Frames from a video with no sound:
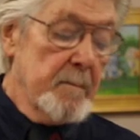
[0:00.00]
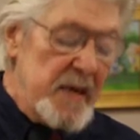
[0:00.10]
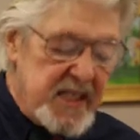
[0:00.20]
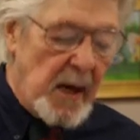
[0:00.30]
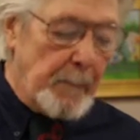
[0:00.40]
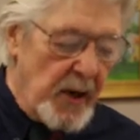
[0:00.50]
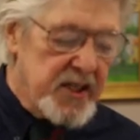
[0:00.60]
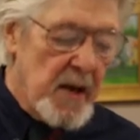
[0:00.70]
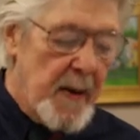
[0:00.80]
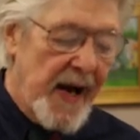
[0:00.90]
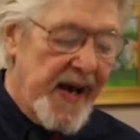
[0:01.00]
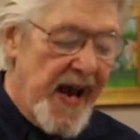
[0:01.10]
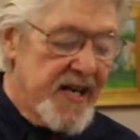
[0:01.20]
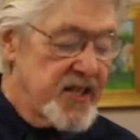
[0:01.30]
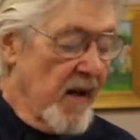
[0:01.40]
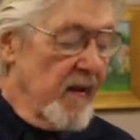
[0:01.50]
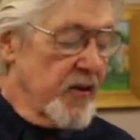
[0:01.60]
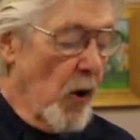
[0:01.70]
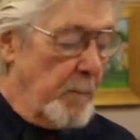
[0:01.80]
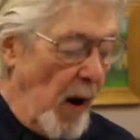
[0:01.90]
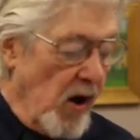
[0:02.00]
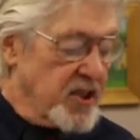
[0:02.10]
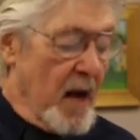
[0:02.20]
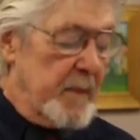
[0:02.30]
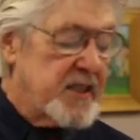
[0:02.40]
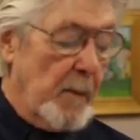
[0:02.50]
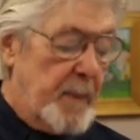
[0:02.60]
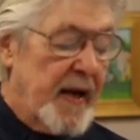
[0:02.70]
Mr. Percy, my ass. Your boss, Mr.